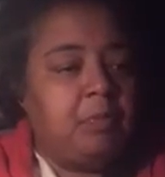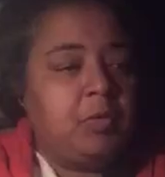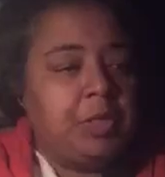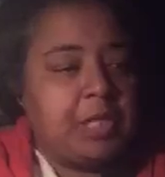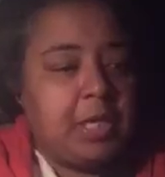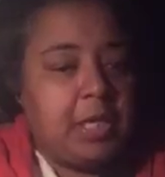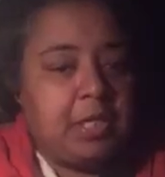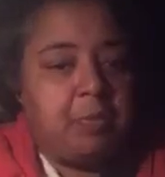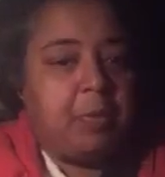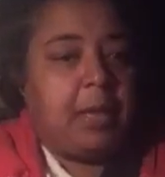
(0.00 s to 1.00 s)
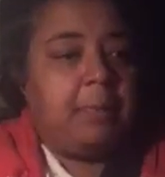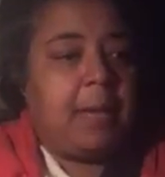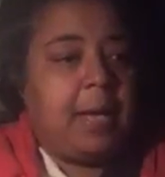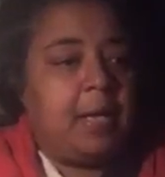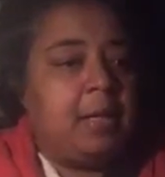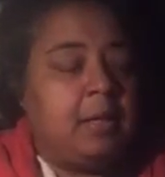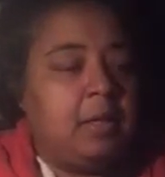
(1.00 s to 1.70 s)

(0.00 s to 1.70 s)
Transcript: which I need to bring back